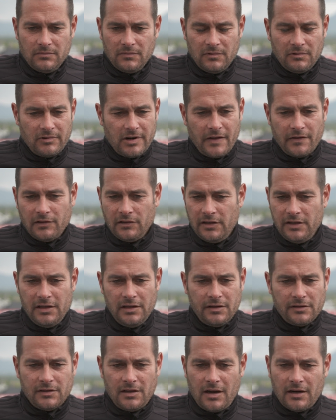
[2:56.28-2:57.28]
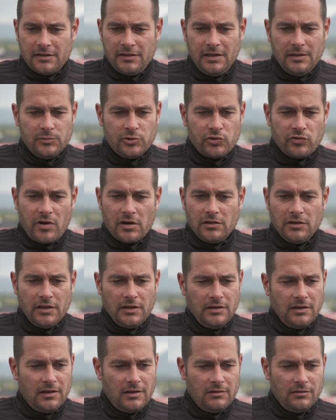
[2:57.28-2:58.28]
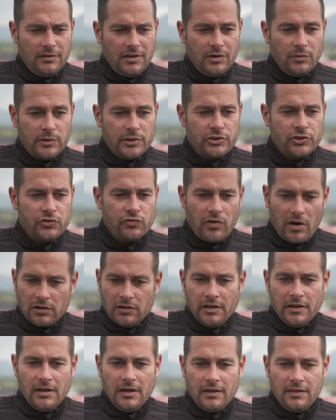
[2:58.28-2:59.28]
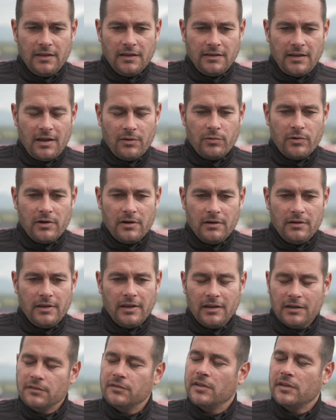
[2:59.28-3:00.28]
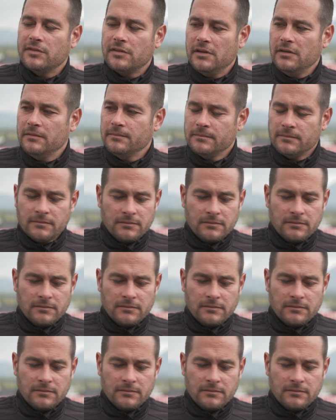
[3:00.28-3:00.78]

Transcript: around the league, there's a lot of teams struggling. I don't think we're struggling. I think that we're inconsistent.